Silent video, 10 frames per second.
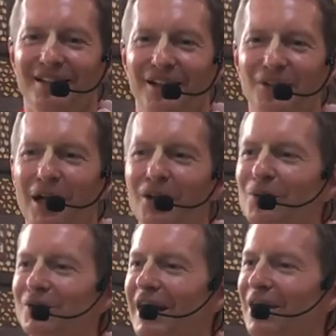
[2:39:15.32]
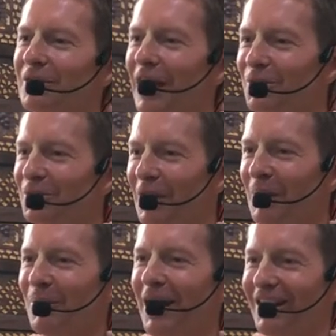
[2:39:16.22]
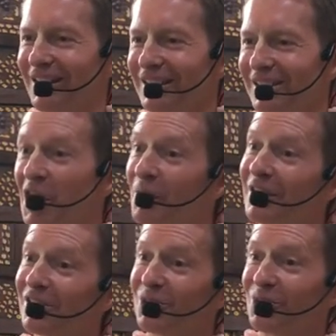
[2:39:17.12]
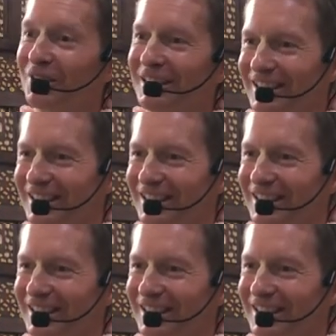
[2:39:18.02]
And Raghu would say, Oh, Dadu, Grandpa, tell me a story.